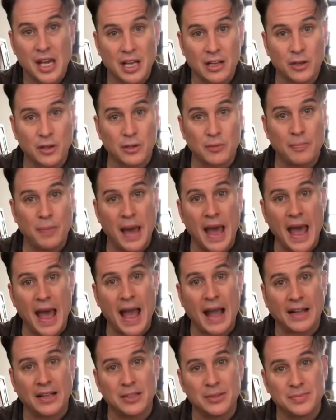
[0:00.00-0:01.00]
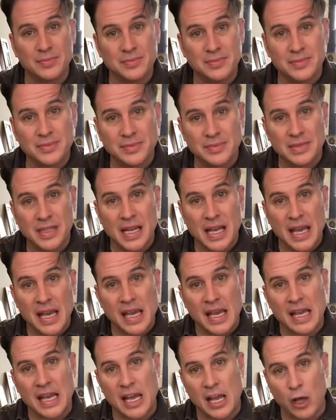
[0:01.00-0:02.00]
and look back,
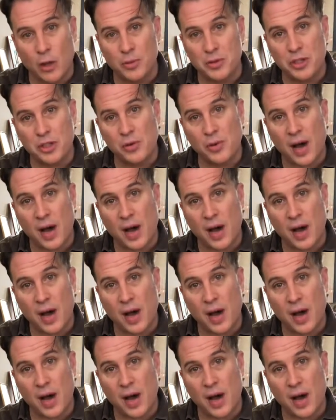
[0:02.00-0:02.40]
it helps